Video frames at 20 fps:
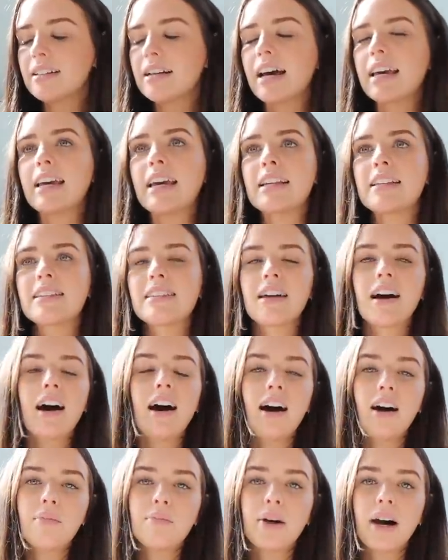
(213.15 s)
I guess the
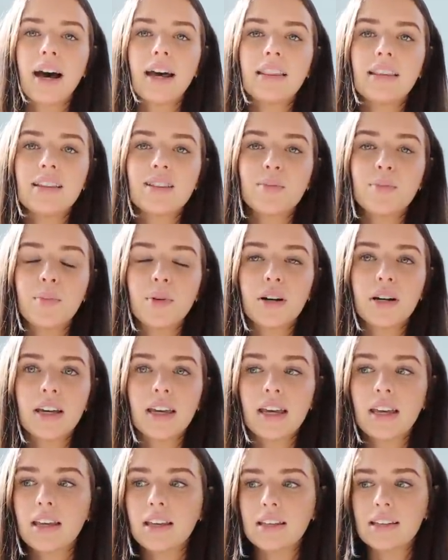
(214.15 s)
heart behind this book
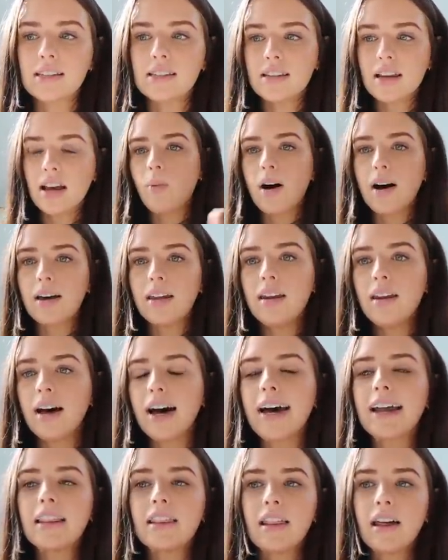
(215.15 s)
is, one,
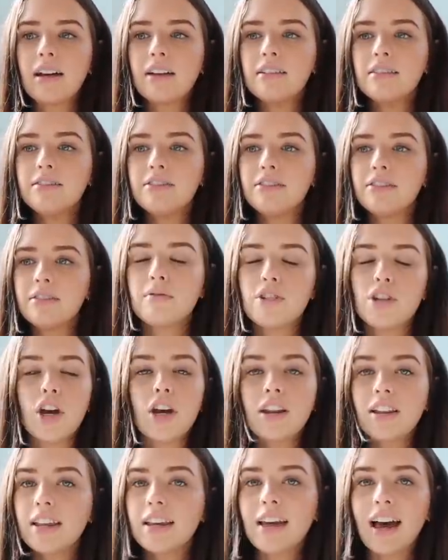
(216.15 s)
I love
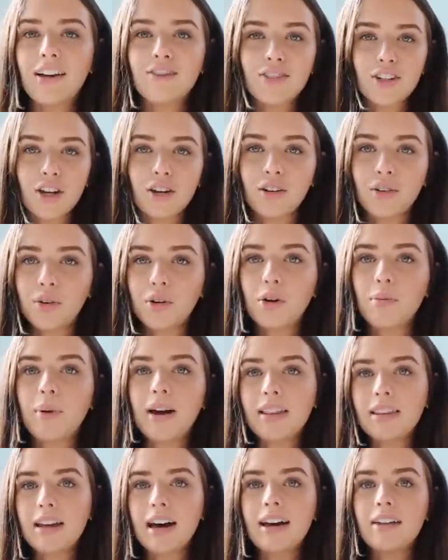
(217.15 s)
journaling. I've journaled all
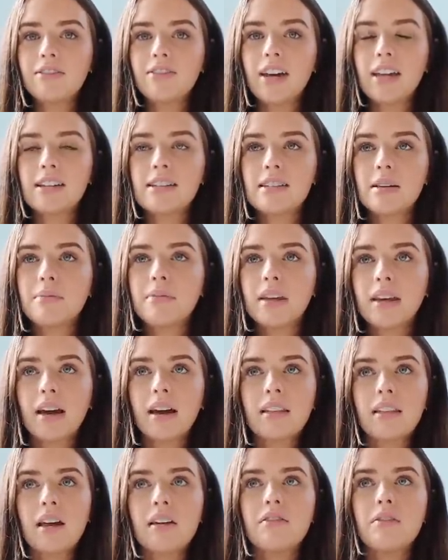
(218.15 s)
my life, and something I
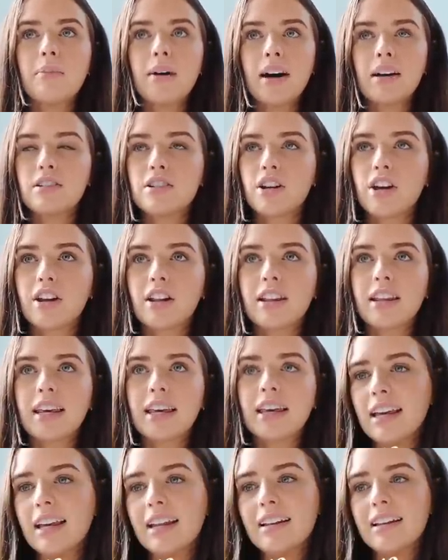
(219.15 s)
love about
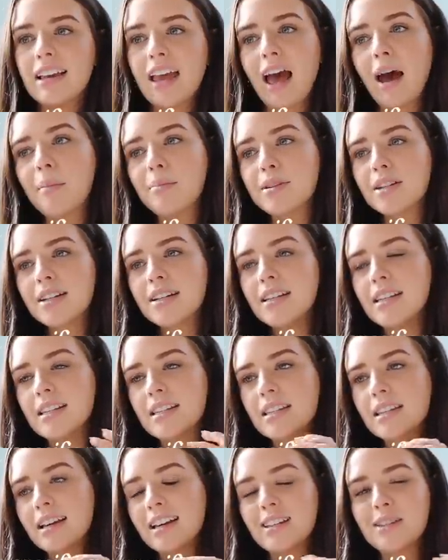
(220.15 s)
journaling, it
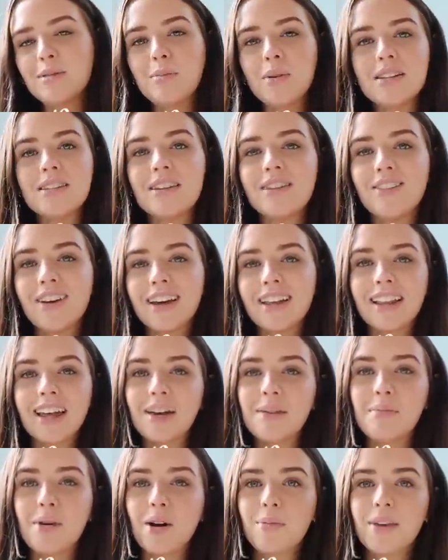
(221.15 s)
captures a specific
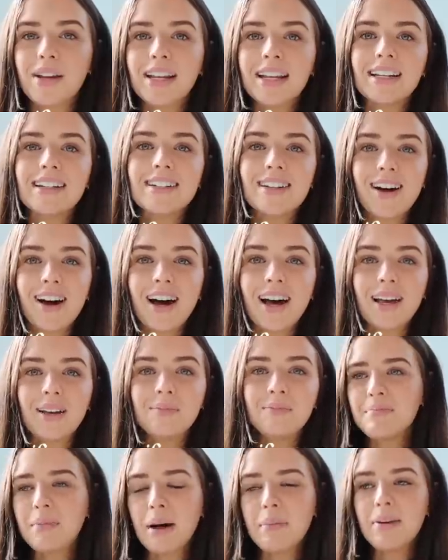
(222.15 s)
like moment in
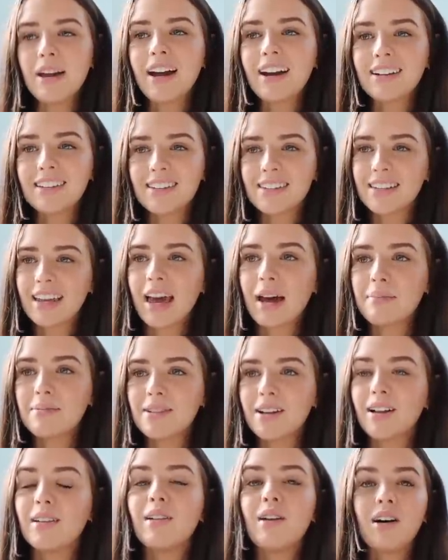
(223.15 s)
time. My parents kept
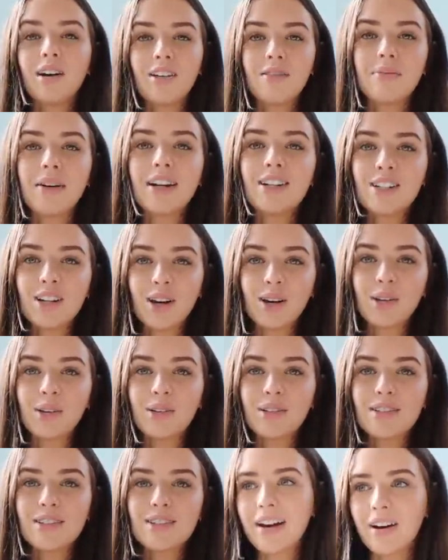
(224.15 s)
a lot of my
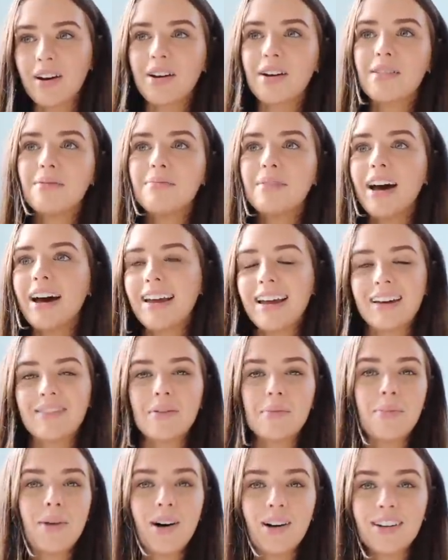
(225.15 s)
journals. Back home, I have
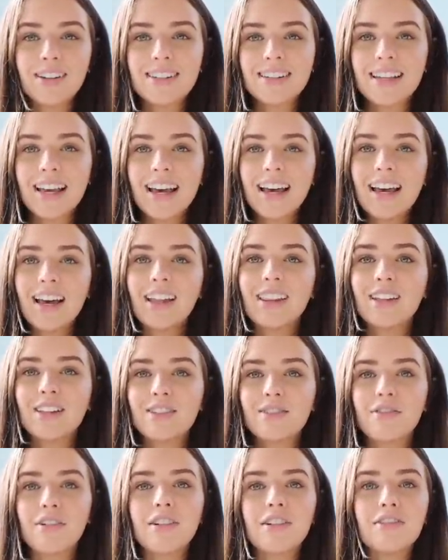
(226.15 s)
a box
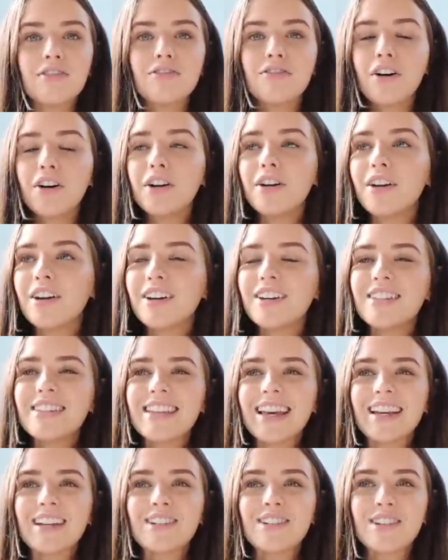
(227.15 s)
that's full of photos
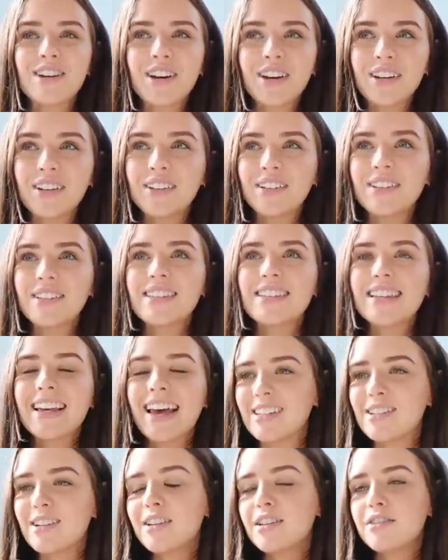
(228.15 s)
and journals, and
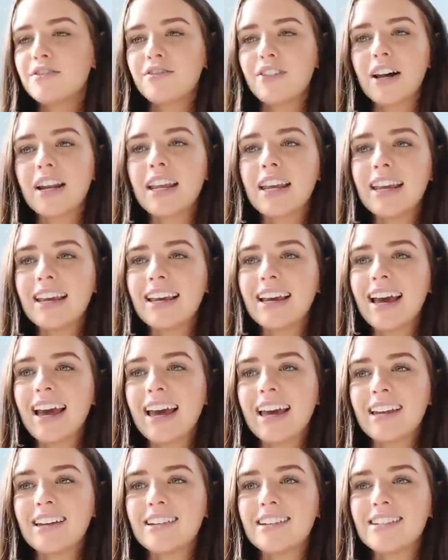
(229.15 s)
it's just funny
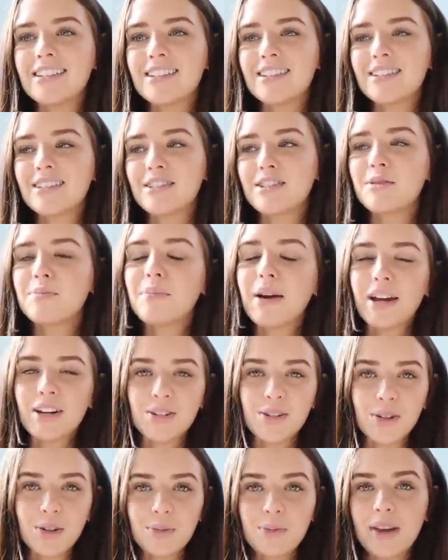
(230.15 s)
and
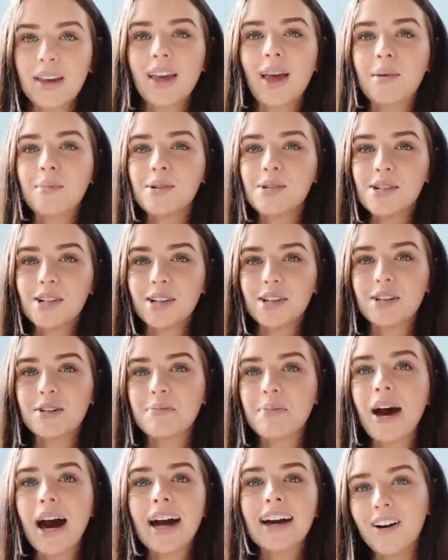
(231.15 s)
special being able to look
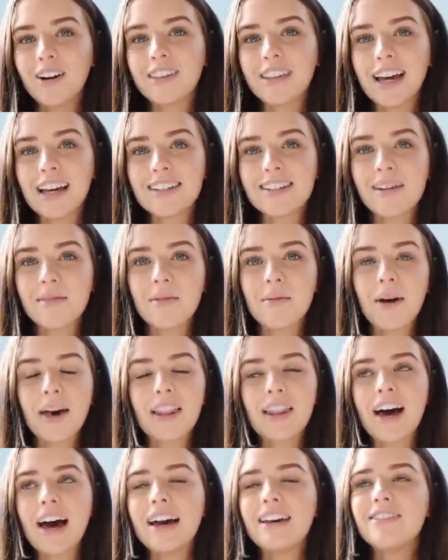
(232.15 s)
back on that time in my
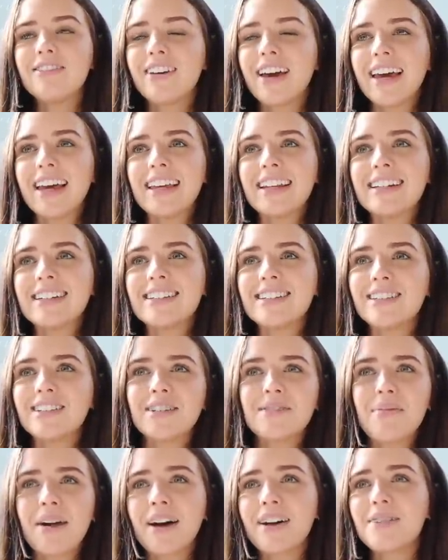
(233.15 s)
life and
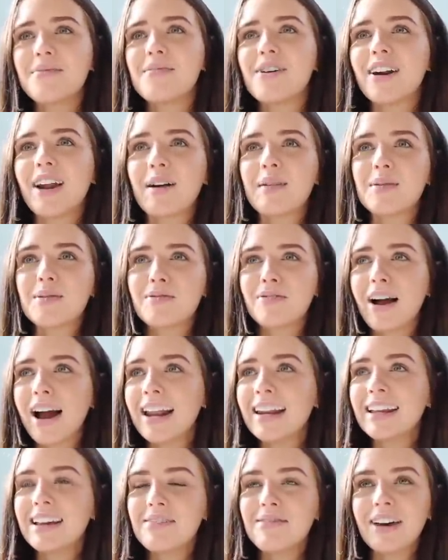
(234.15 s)
look back on what I was
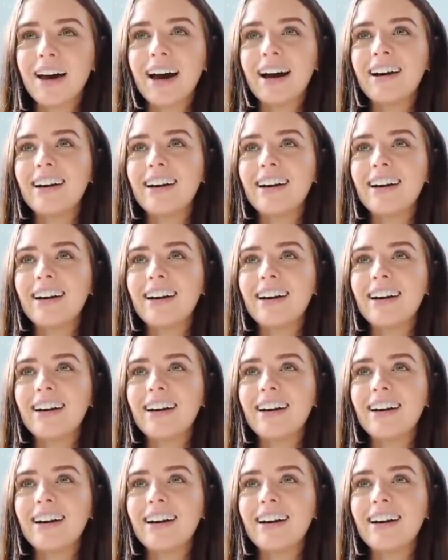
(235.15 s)
writing about.